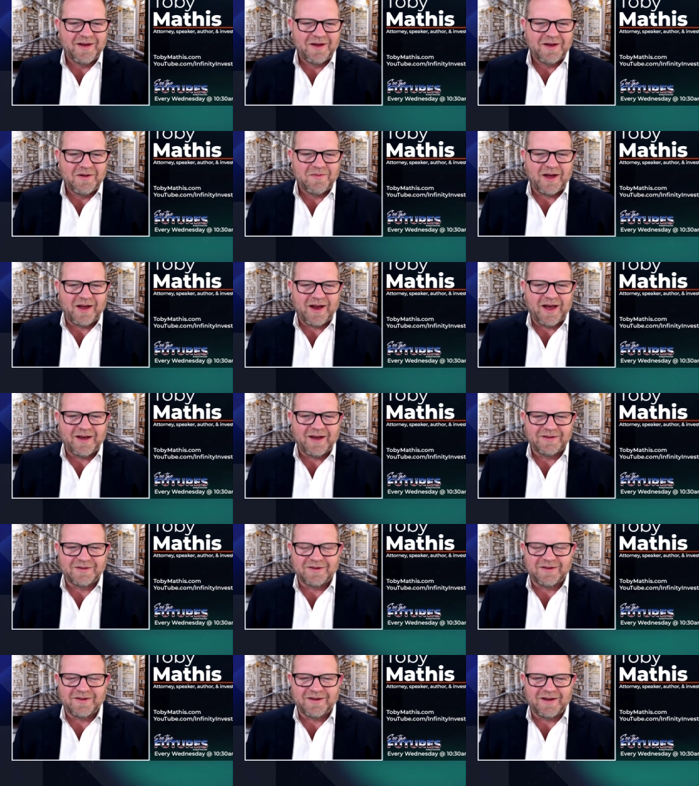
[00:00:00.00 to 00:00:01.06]
my guys
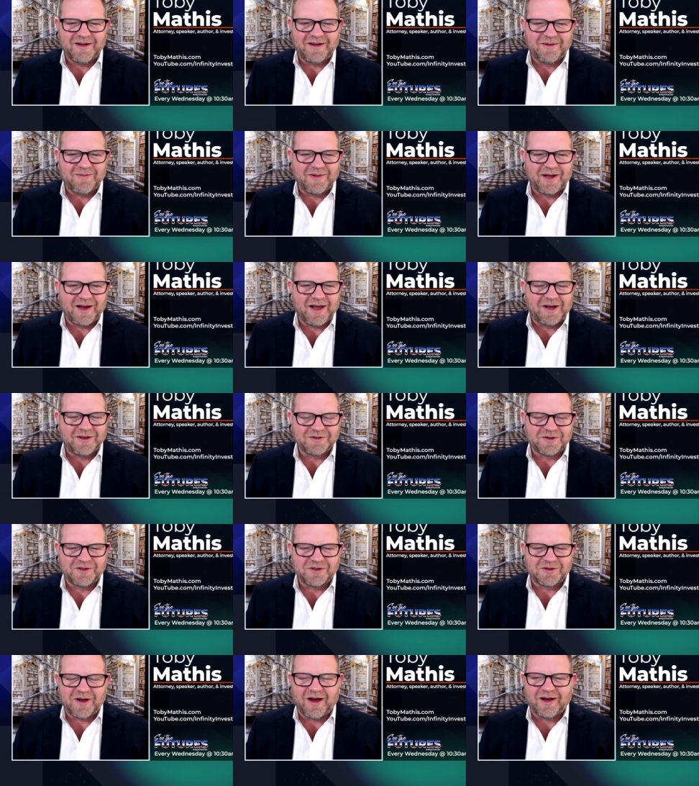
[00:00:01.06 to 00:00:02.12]
are uh, and my gals are
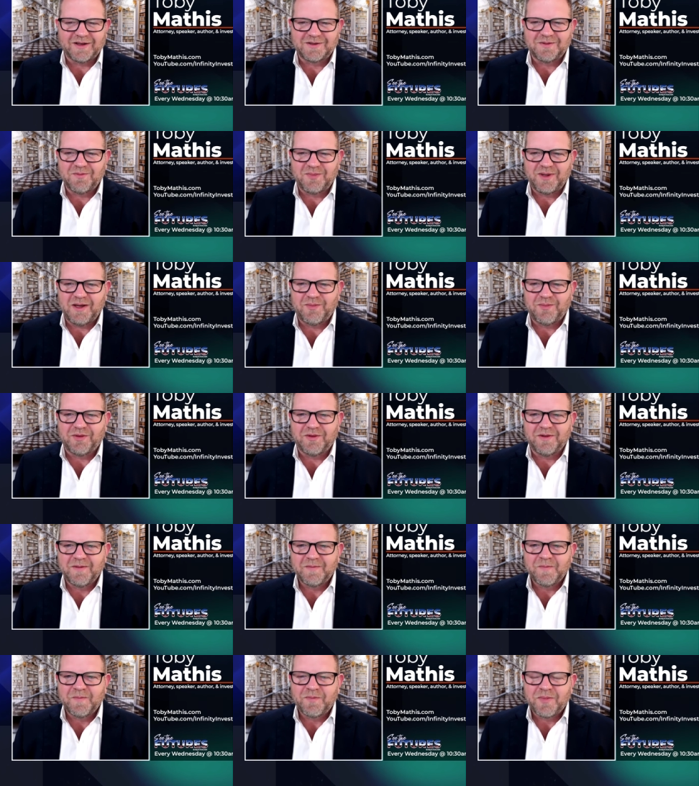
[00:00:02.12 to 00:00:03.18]
just awesome people
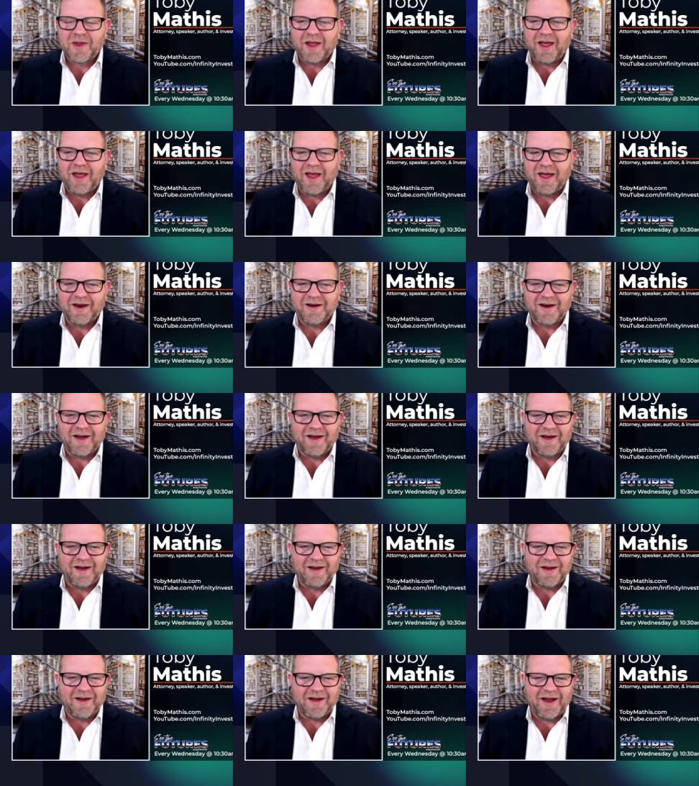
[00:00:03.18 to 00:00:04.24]
and uh
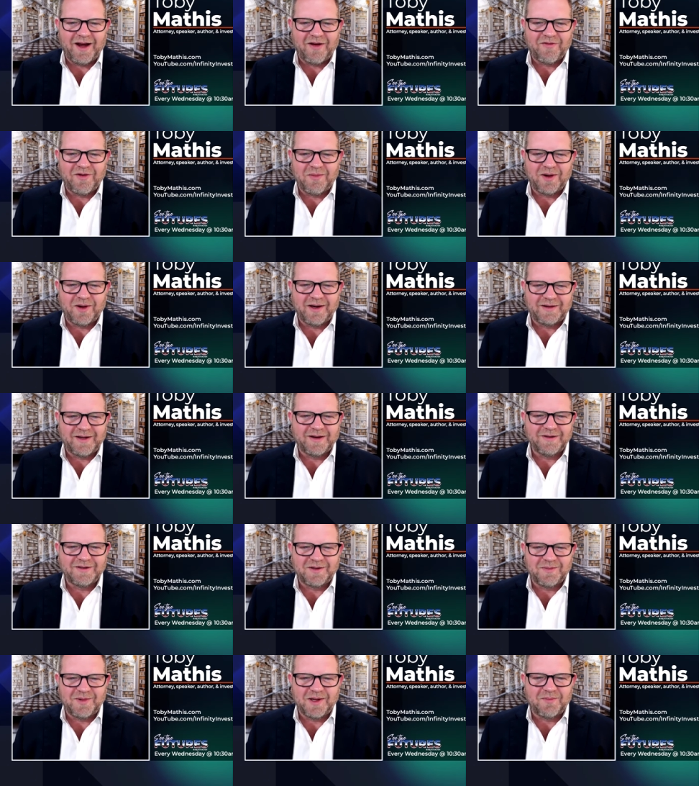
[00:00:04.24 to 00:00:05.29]
and everybody
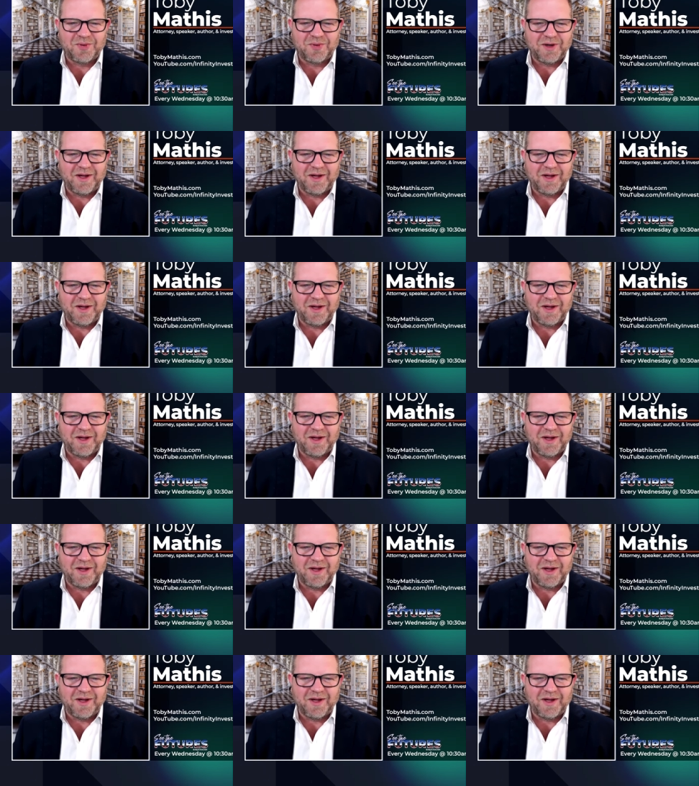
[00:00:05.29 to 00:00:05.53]
tends to be a pretty